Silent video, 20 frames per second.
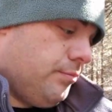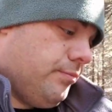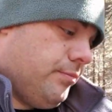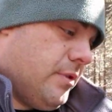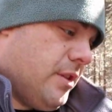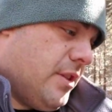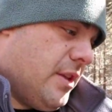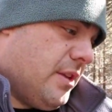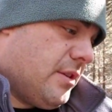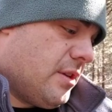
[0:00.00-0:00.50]

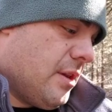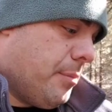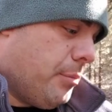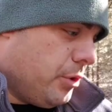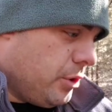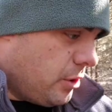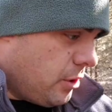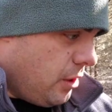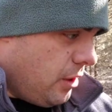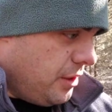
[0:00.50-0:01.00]
and they
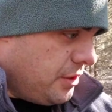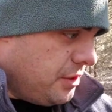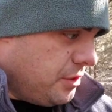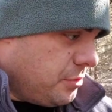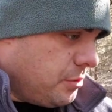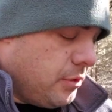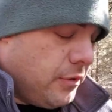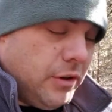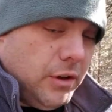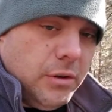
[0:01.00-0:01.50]
stumbled across
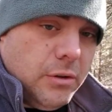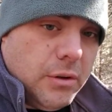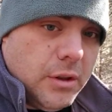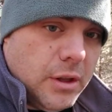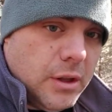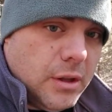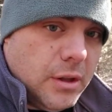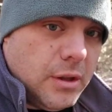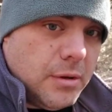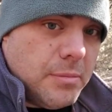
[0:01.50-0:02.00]
this review,
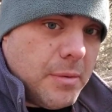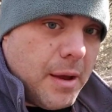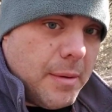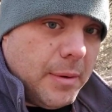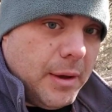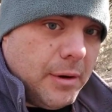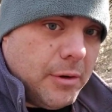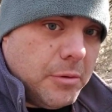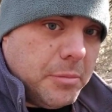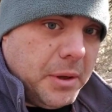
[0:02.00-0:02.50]
that
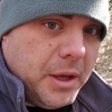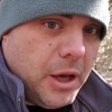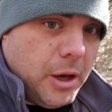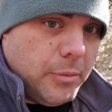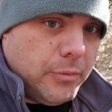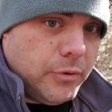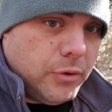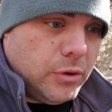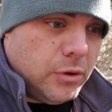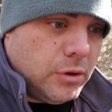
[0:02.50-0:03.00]
maybe it would be
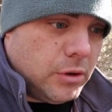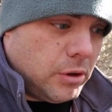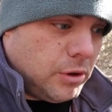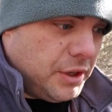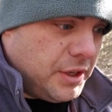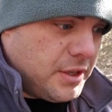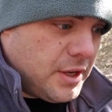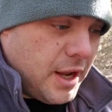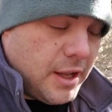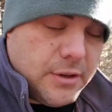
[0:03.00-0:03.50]
helpful, or at
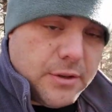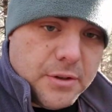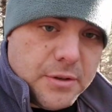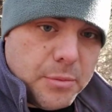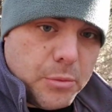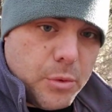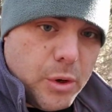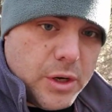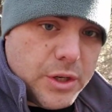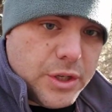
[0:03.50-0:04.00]
least answer
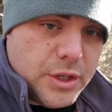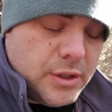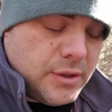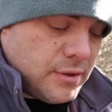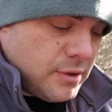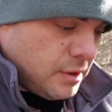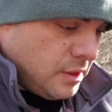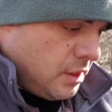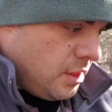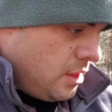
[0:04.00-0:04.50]
some
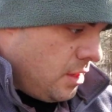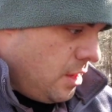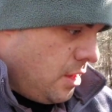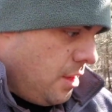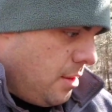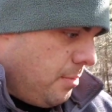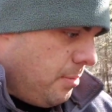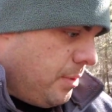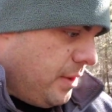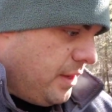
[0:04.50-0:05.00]
questions.
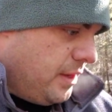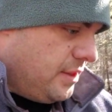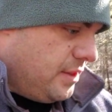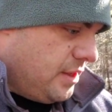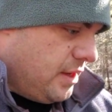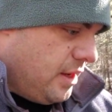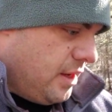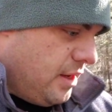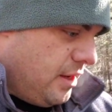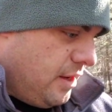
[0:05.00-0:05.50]
But
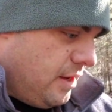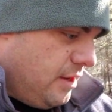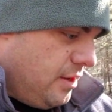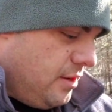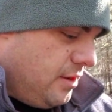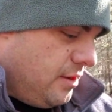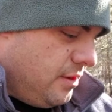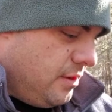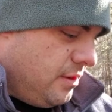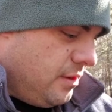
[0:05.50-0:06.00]
yeah,
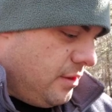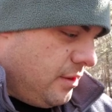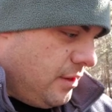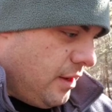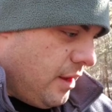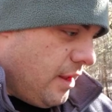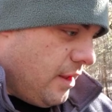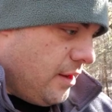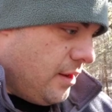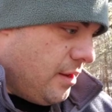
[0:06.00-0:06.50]

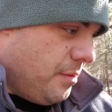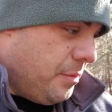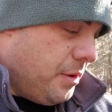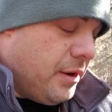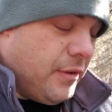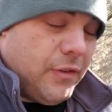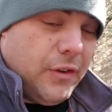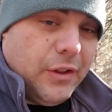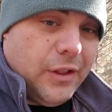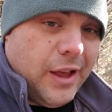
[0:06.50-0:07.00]
I mean,
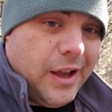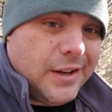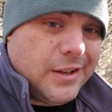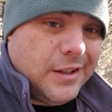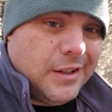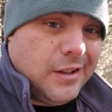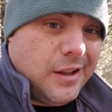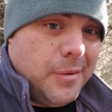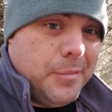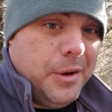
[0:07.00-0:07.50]
if you liked
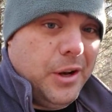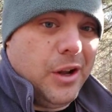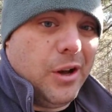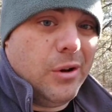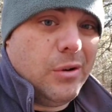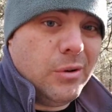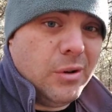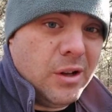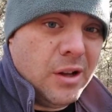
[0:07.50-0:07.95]
it, let me know.